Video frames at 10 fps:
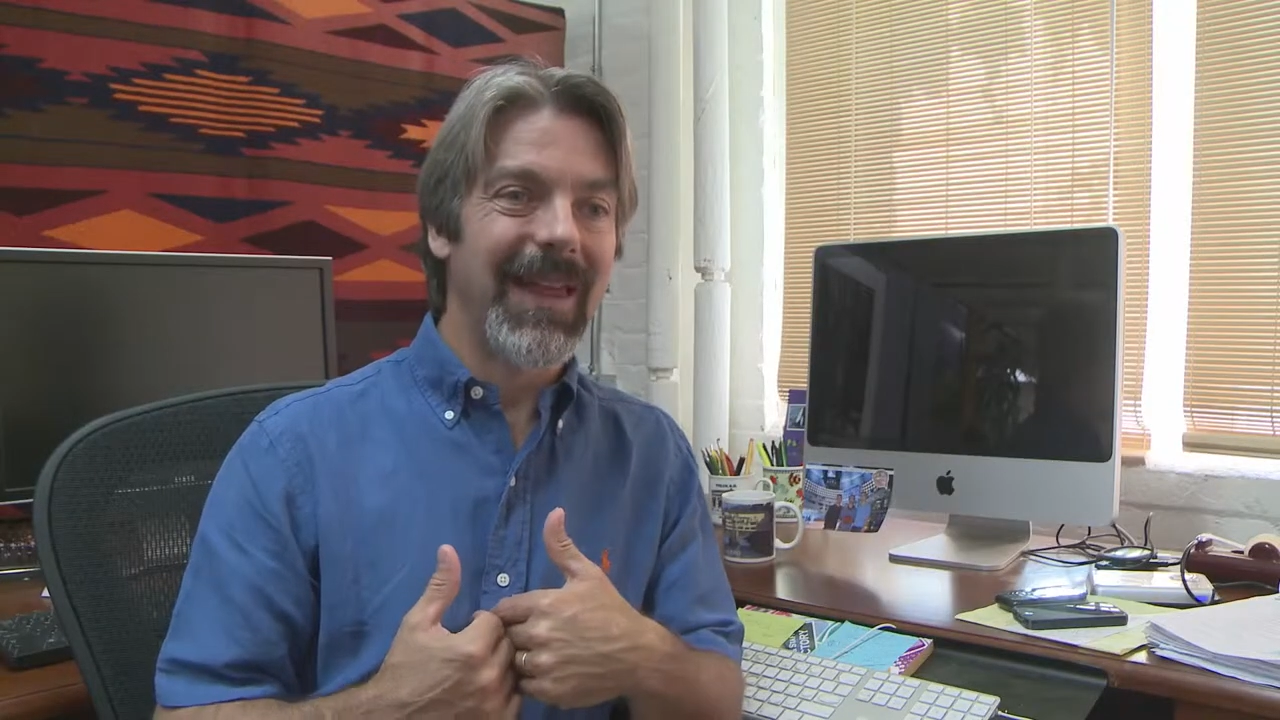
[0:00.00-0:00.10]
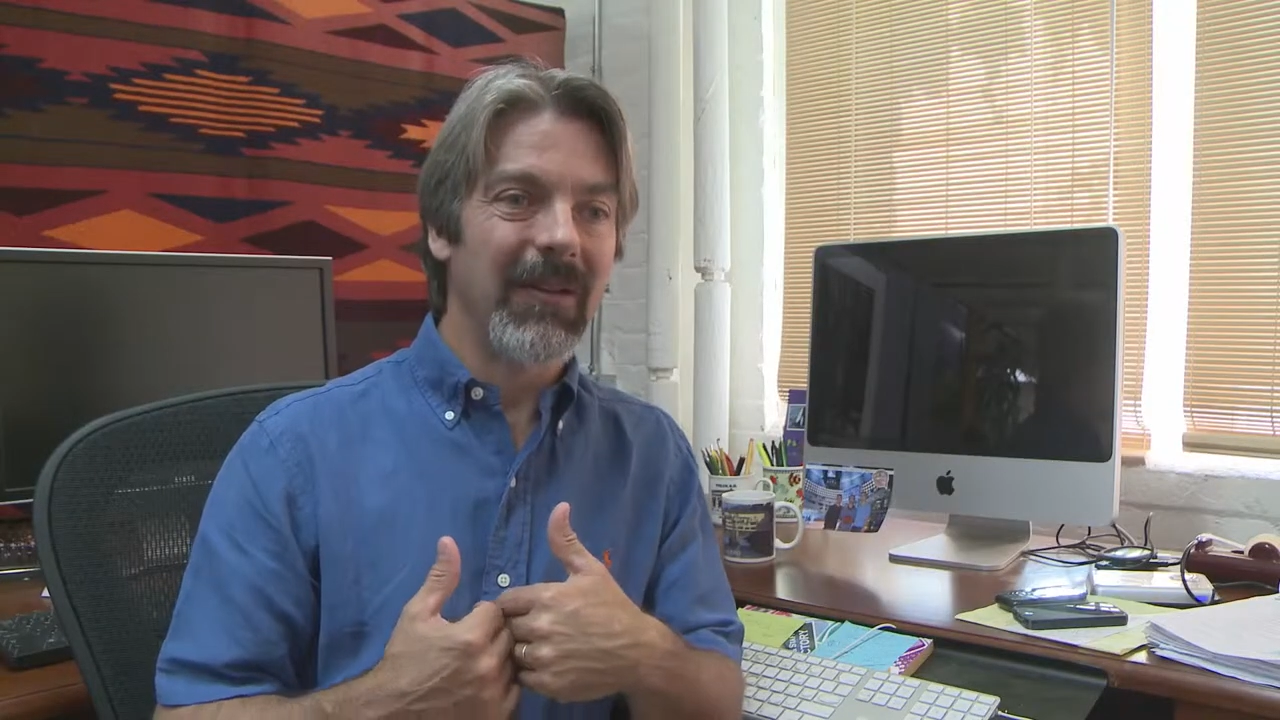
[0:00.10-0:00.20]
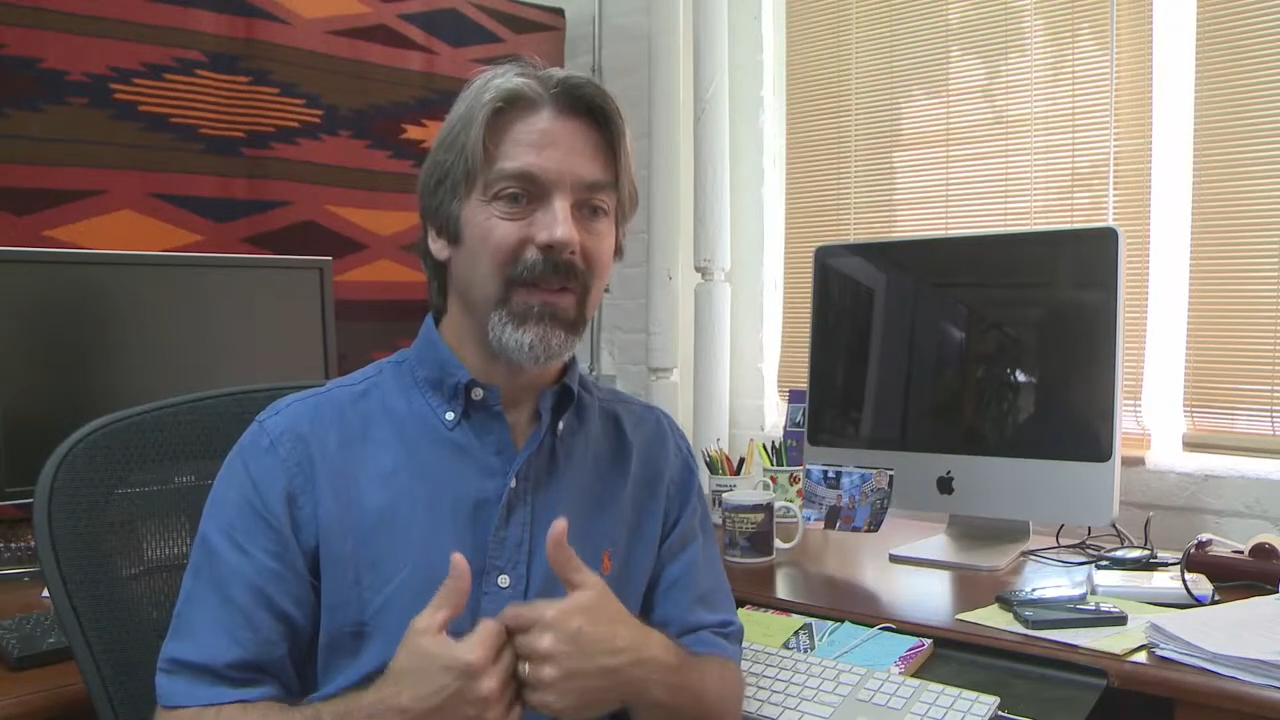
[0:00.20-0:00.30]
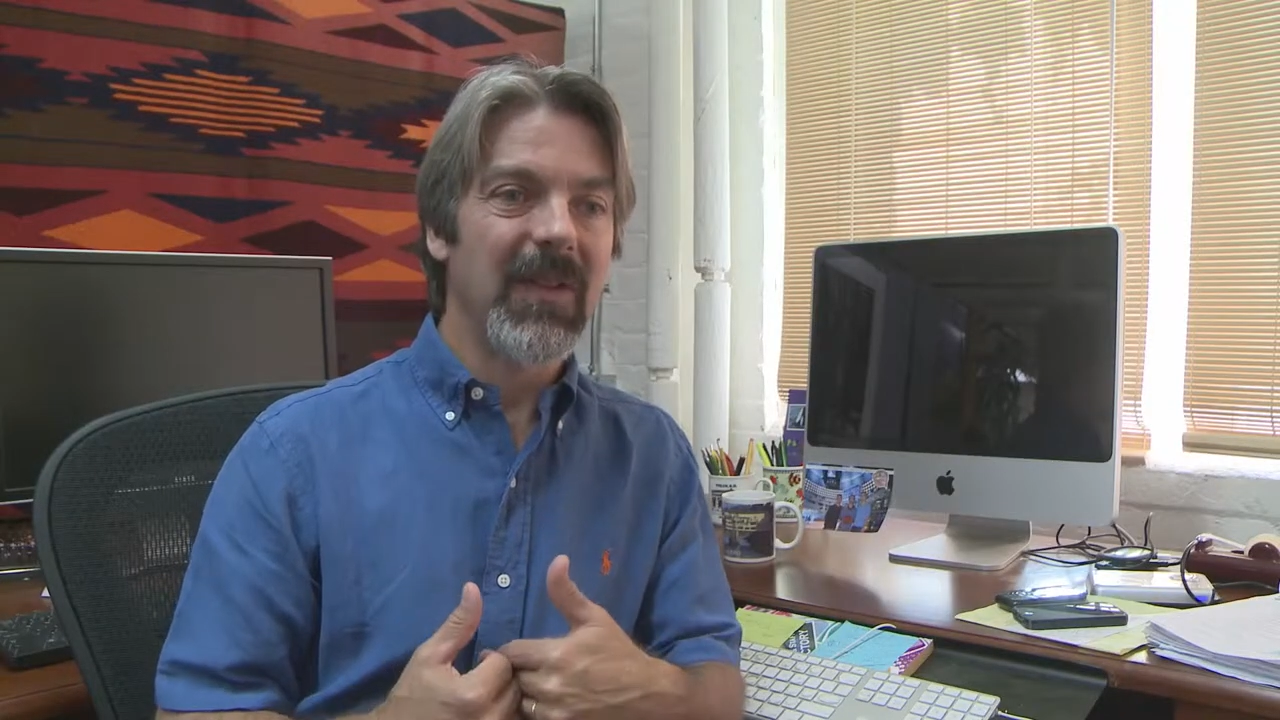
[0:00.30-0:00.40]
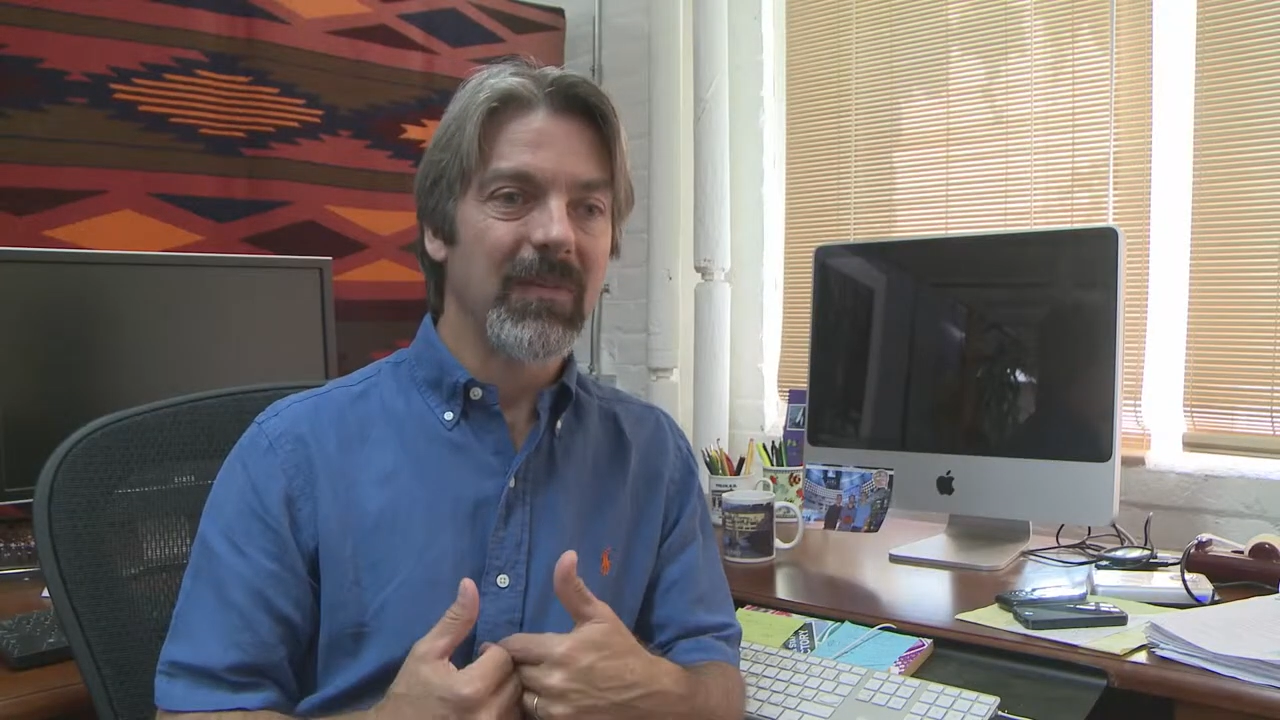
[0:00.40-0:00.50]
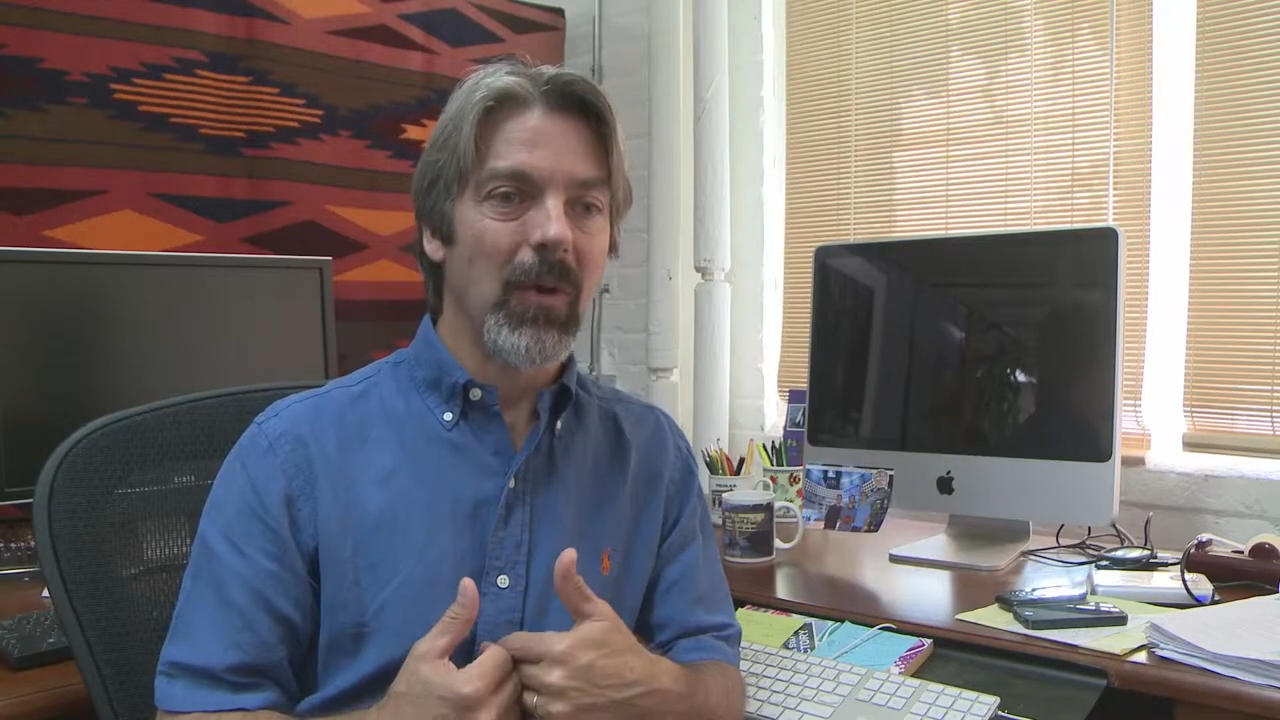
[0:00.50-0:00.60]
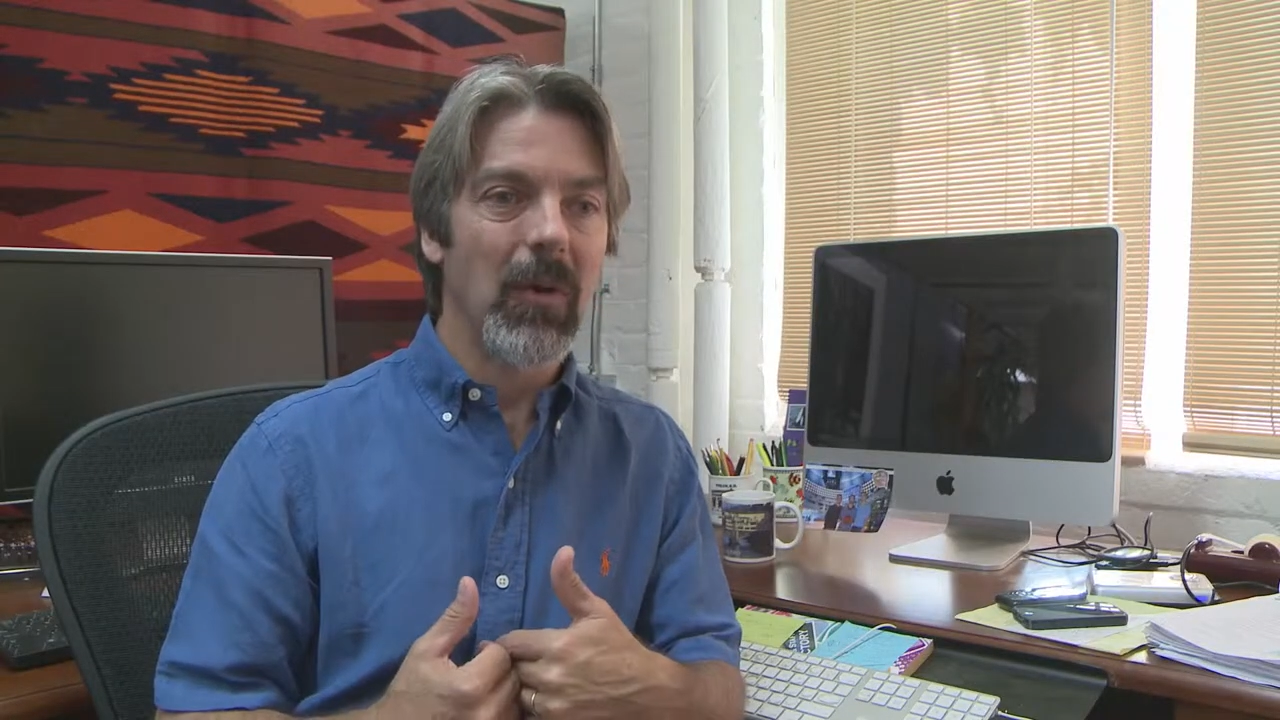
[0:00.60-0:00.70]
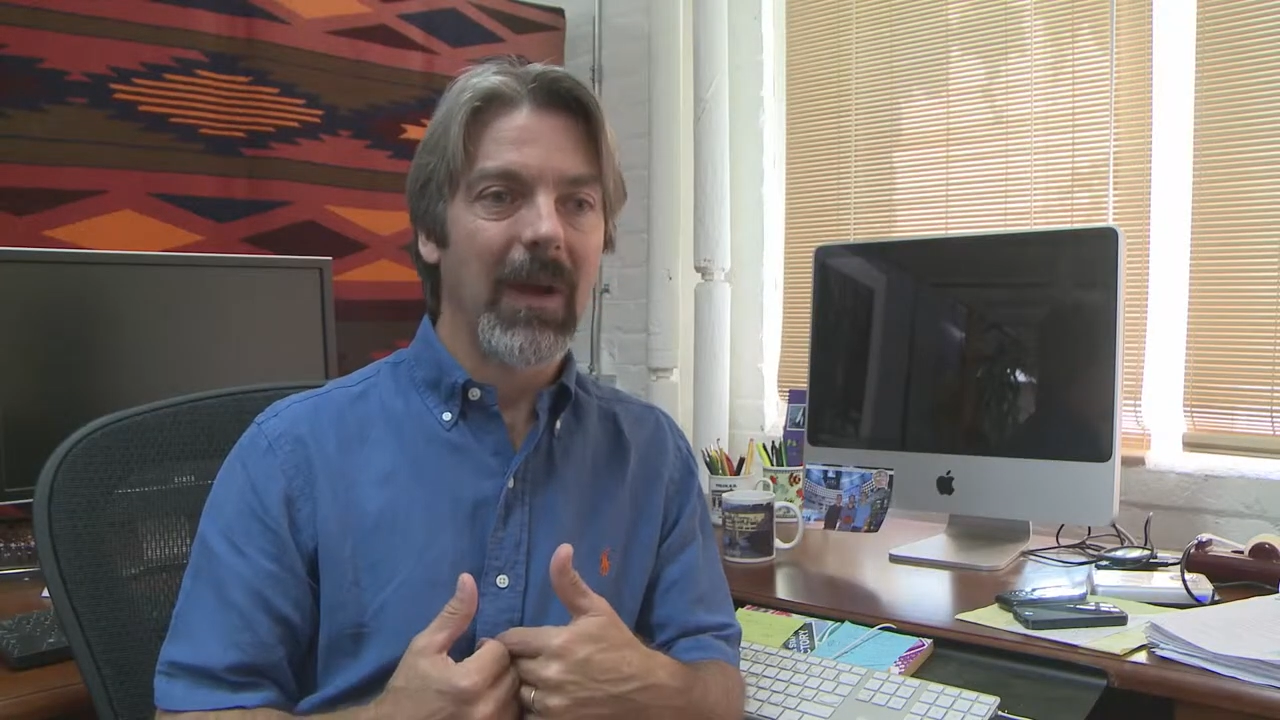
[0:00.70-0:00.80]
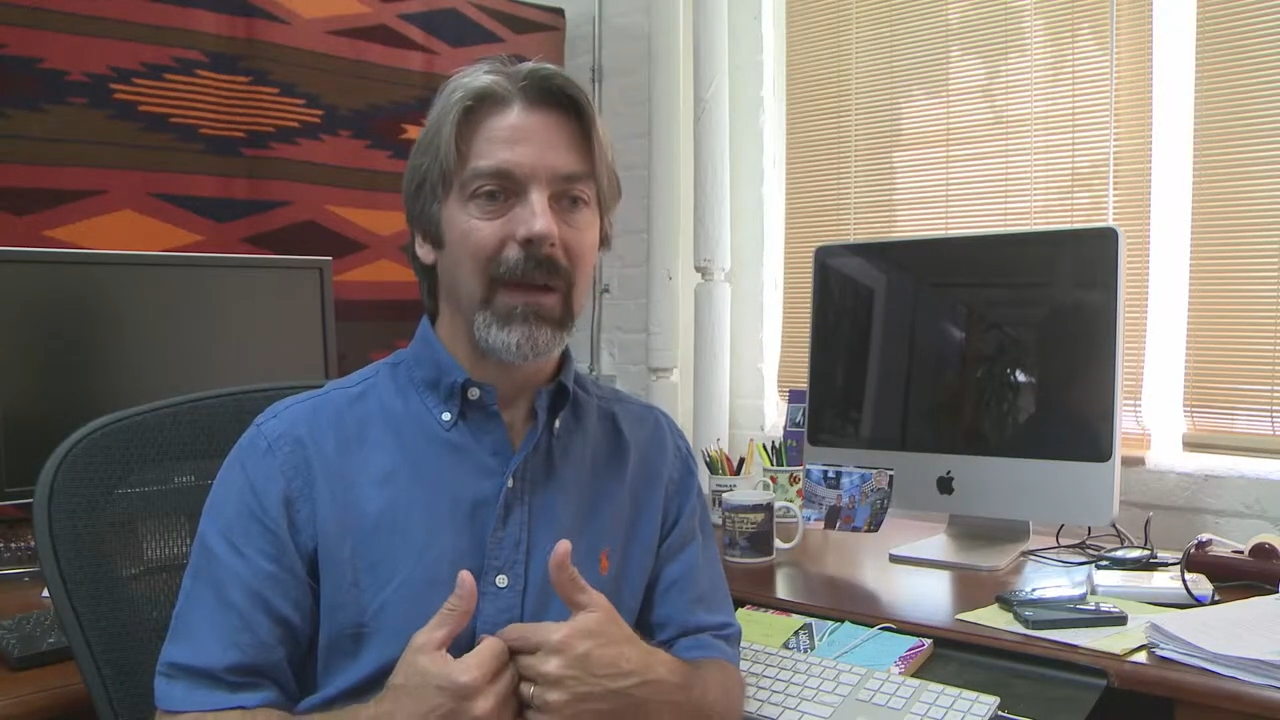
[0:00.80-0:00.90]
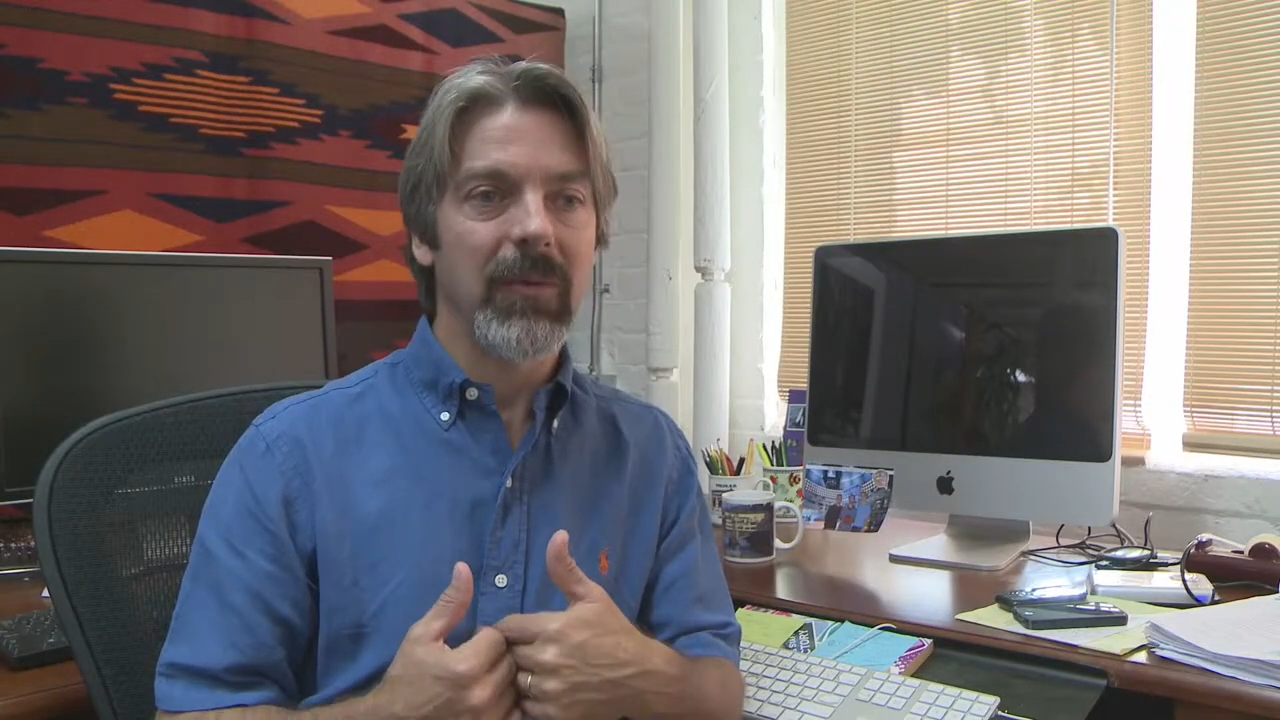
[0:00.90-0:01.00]
that are in this
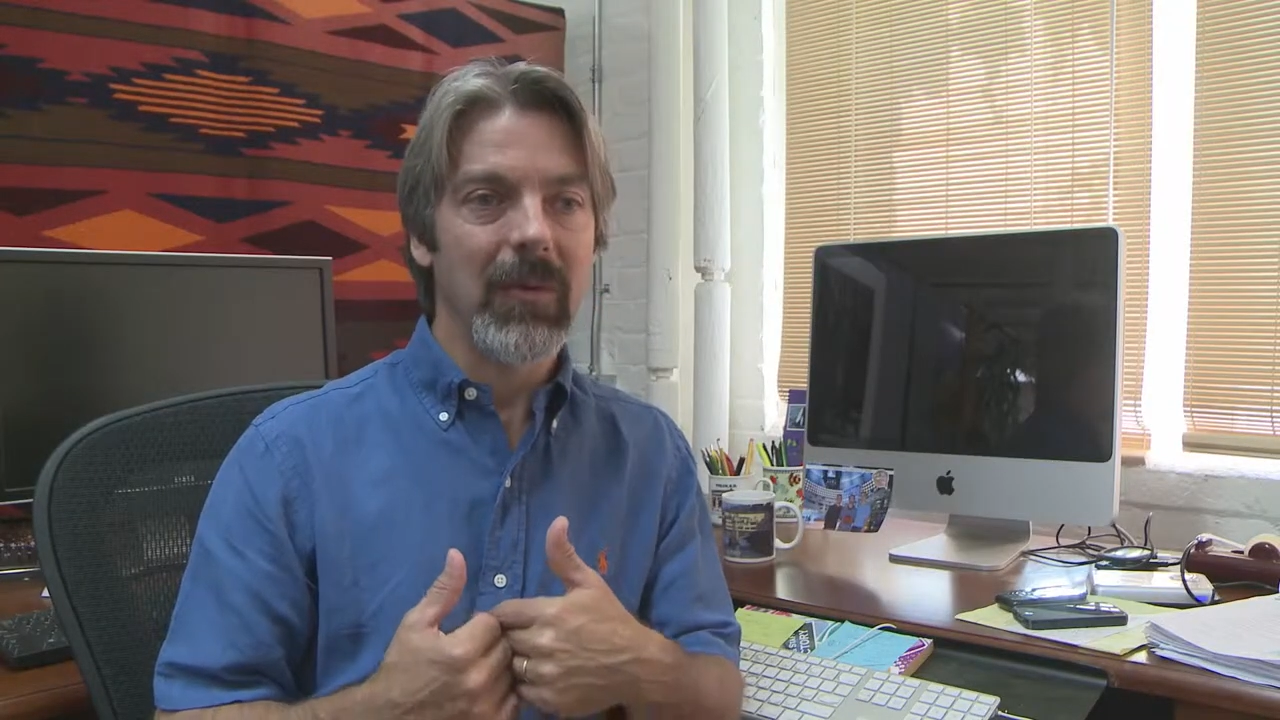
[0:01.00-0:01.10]
program